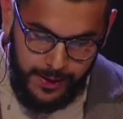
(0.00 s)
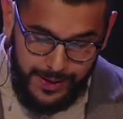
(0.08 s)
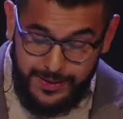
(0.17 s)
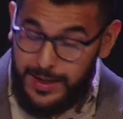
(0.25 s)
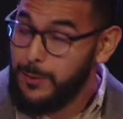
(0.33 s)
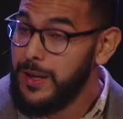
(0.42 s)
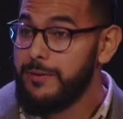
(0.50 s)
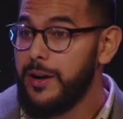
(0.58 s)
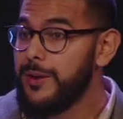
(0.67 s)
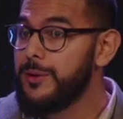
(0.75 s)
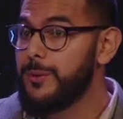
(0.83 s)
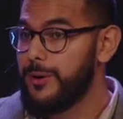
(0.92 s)
Instead, we have
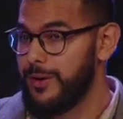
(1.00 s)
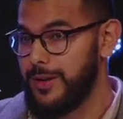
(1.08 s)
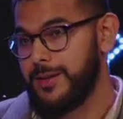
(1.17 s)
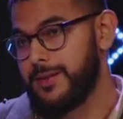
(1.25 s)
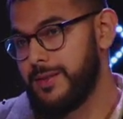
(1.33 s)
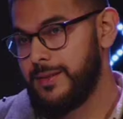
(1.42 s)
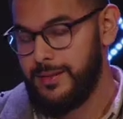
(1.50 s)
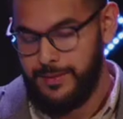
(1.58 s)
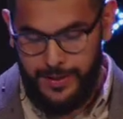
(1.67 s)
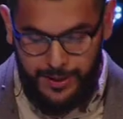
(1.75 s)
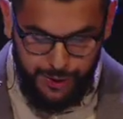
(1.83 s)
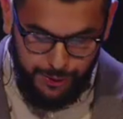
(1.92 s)
other worries
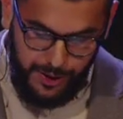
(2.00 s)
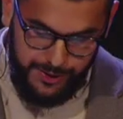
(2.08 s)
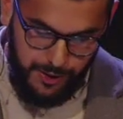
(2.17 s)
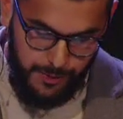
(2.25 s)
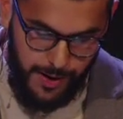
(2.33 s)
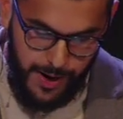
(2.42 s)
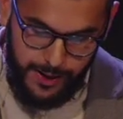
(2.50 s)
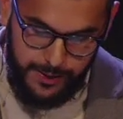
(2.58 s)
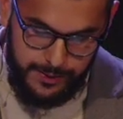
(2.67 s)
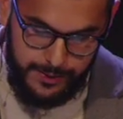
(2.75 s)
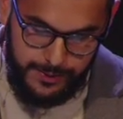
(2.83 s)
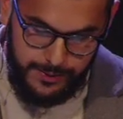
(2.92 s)
that stress our
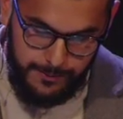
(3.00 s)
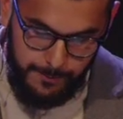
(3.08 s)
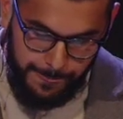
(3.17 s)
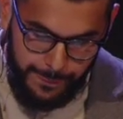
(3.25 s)
minds.